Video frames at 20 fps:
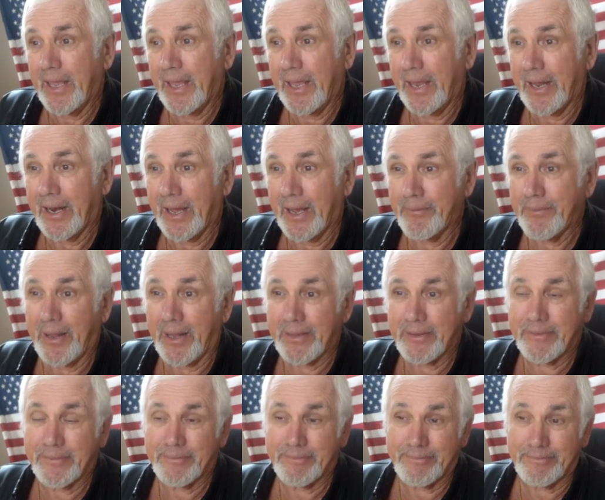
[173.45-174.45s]
and I'm
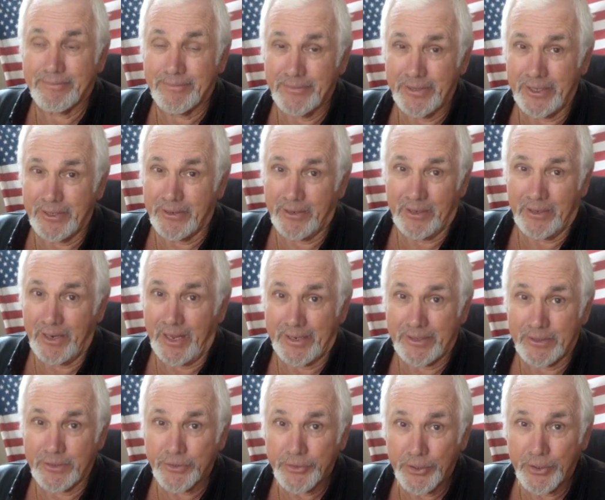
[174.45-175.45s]
not you know, I'll
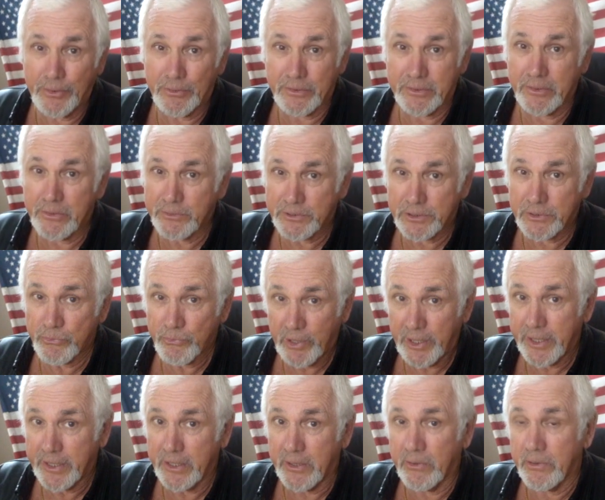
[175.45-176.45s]
have to tune to what's
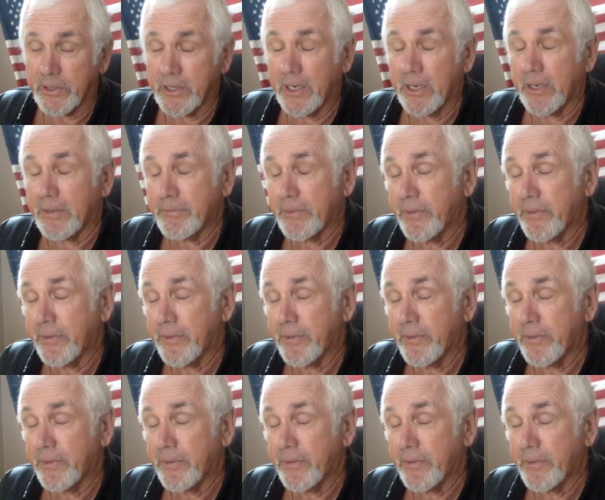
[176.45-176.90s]
really going on.